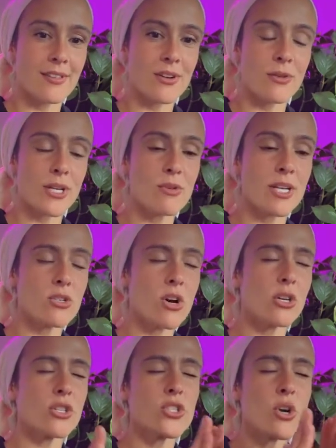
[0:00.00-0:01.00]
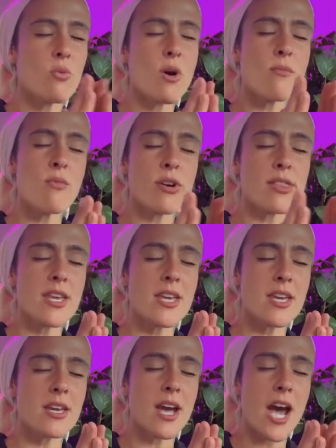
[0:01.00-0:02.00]
All right, you guys, also one more
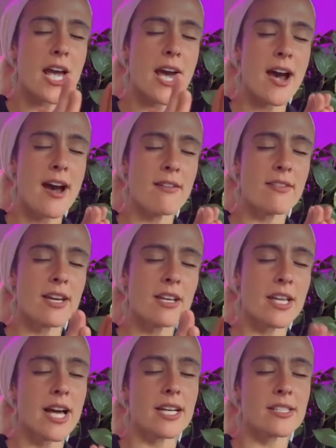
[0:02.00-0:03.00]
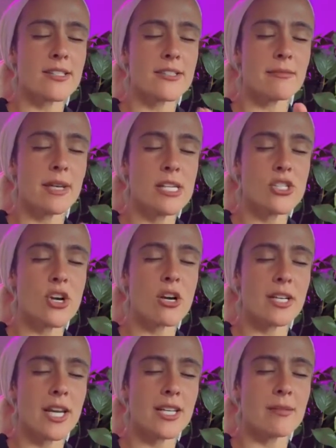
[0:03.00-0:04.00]
thing. I have a class on the Major
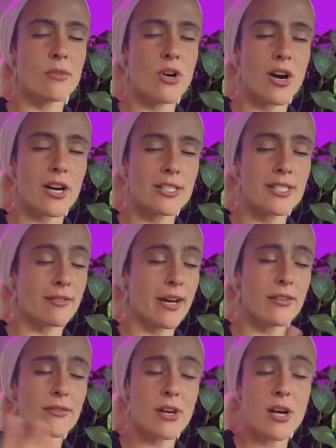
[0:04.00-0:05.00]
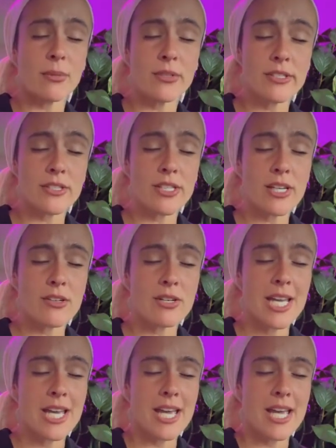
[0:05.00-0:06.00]
Arcanum cards. I've had it for a couple years now.
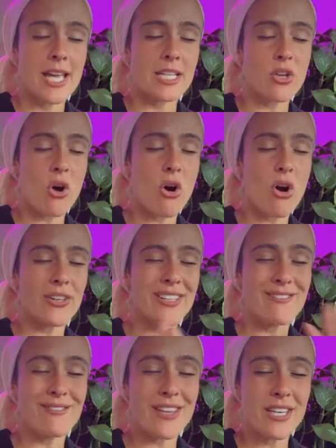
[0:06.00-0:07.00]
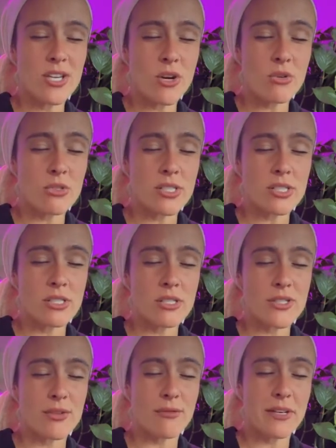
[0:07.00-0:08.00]
It's all in videos.
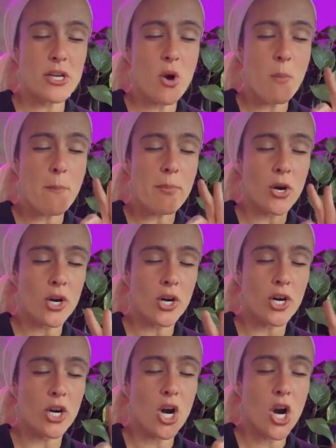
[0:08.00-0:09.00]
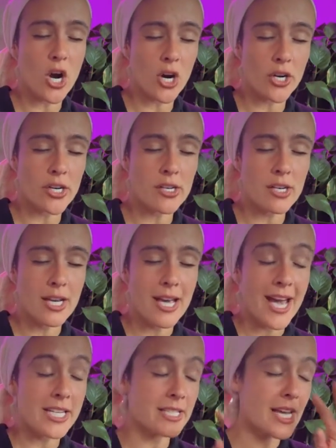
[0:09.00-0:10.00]
There's a video per card,
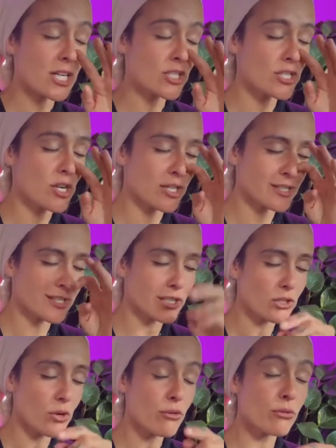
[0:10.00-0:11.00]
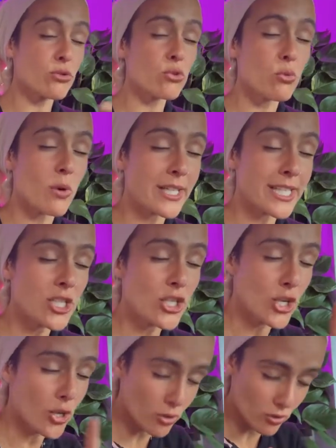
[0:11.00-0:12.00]
and it's actually cards 0 through
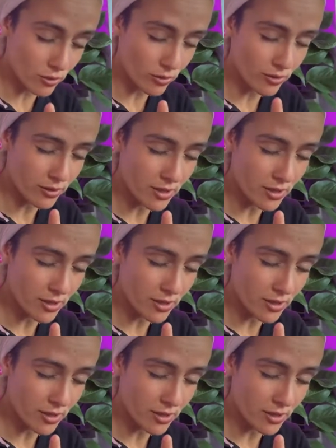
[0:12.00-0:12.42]
22.